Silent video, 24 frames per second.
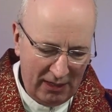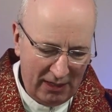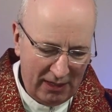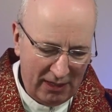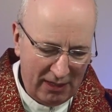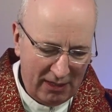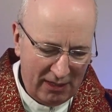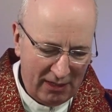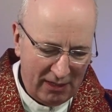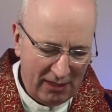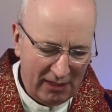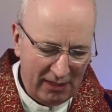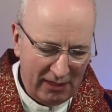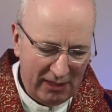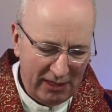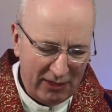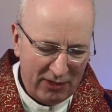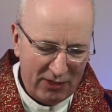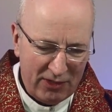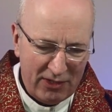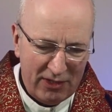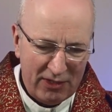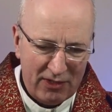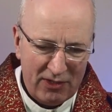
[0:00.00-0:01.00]
Let
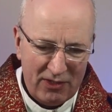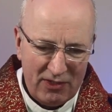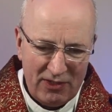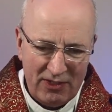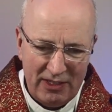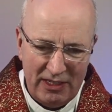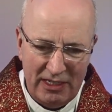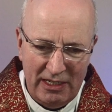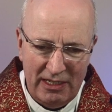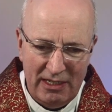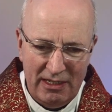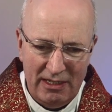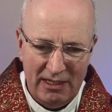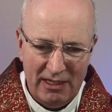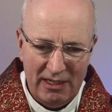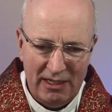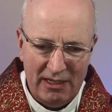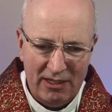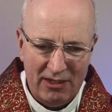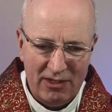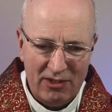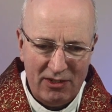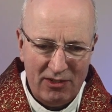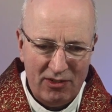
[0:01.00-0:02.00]
us not see
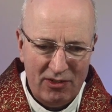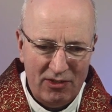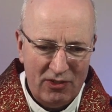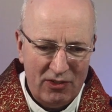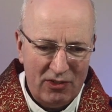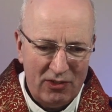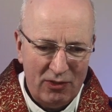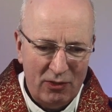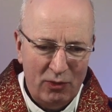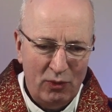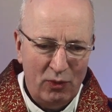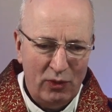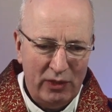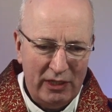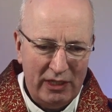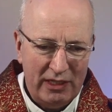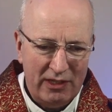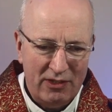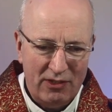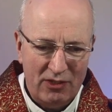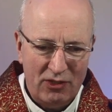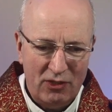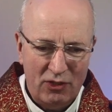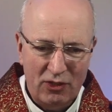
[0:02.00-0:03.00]
it solely
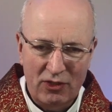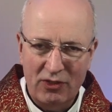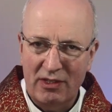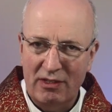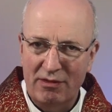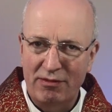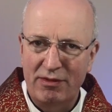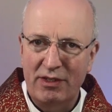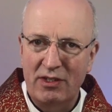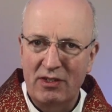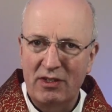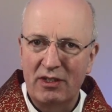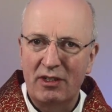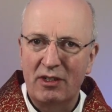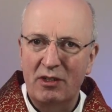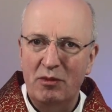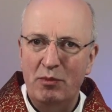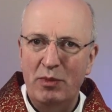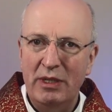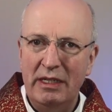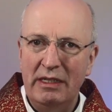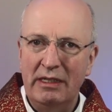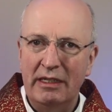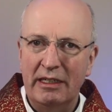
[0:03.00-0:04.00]
as just the physical
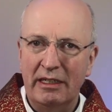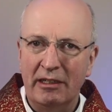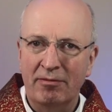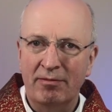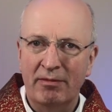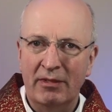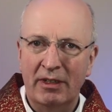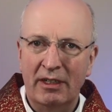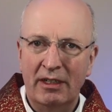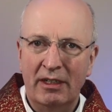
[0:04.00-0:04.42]
building.